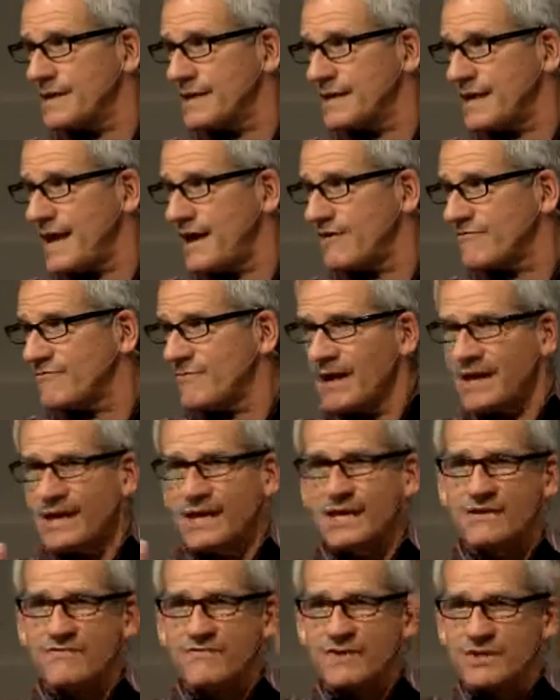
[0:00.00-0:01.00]
and have my
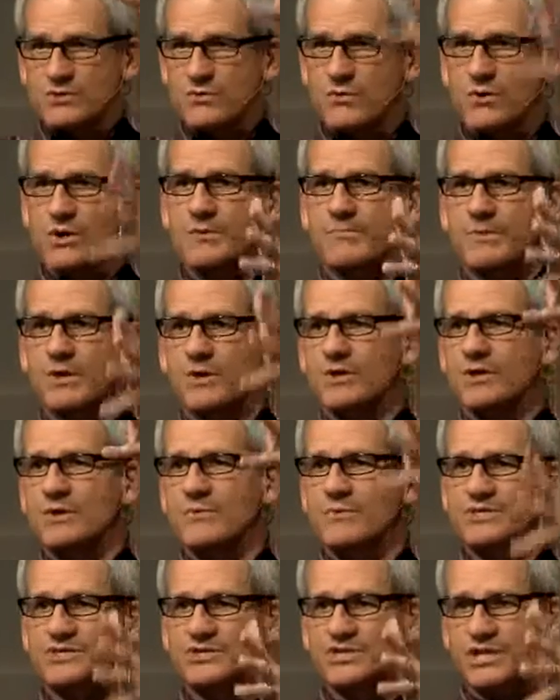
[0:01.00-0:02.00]
individual communion
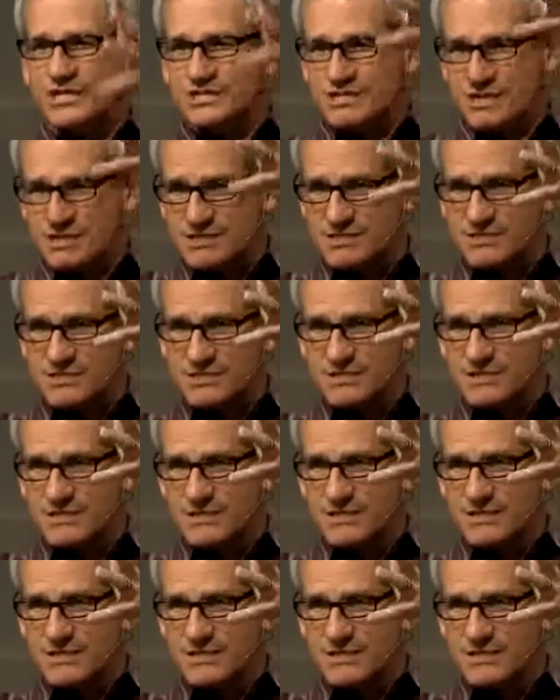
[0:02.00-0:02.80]
with Jesus.